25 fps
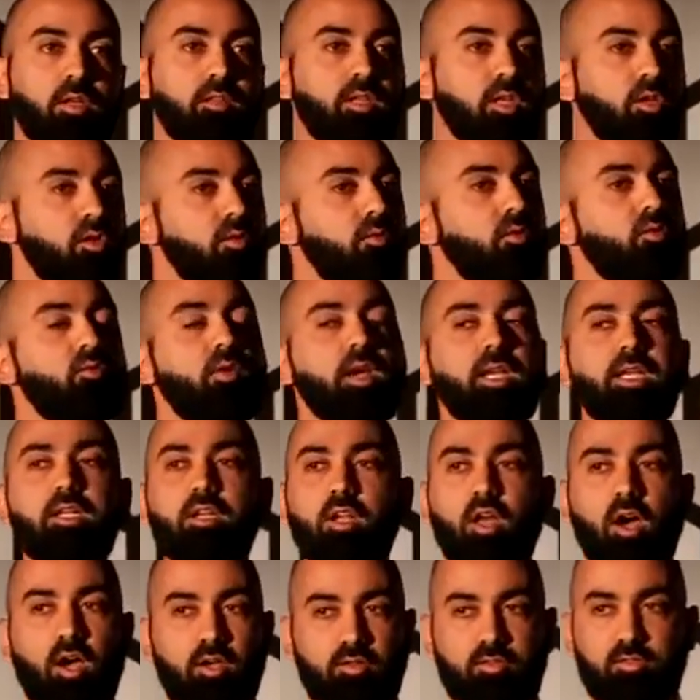then you've already
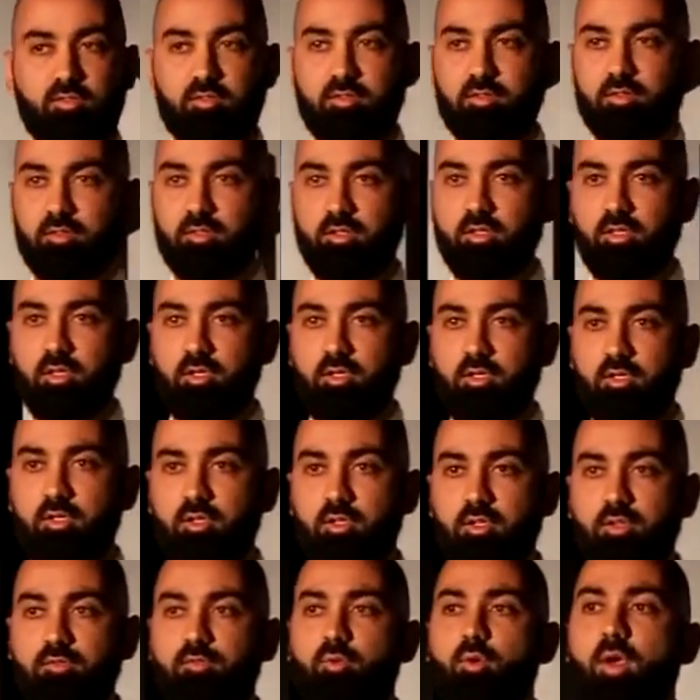lost.
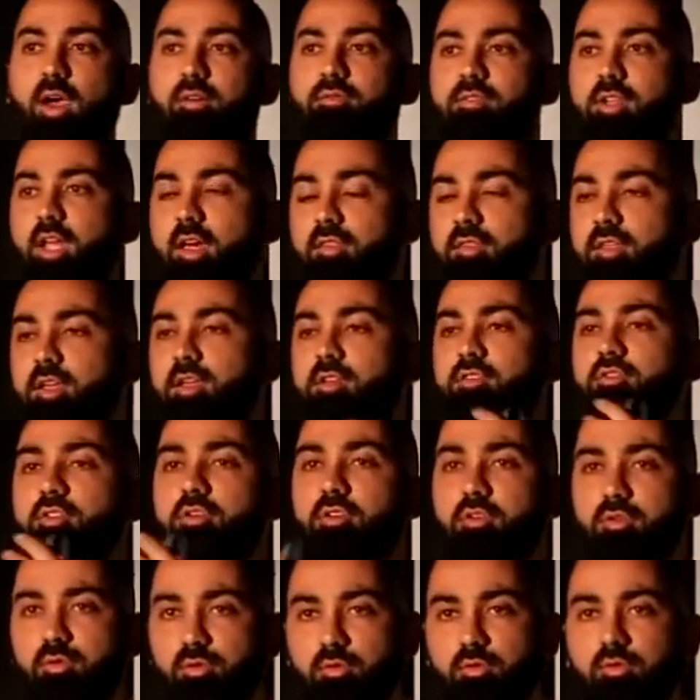If you have nothing to
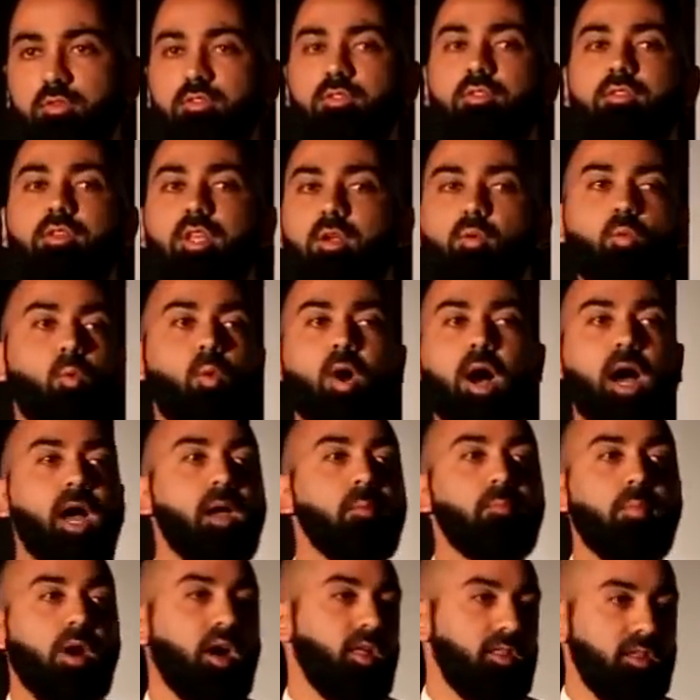lose, then why
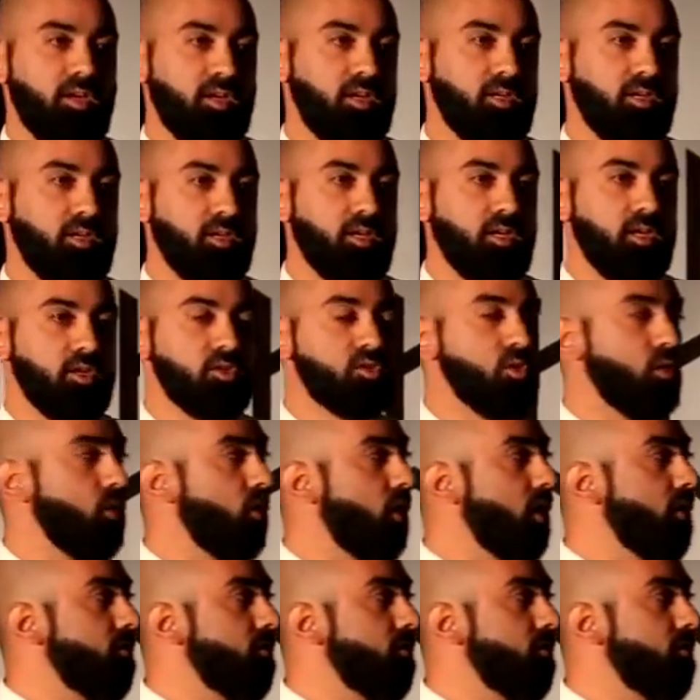bother? So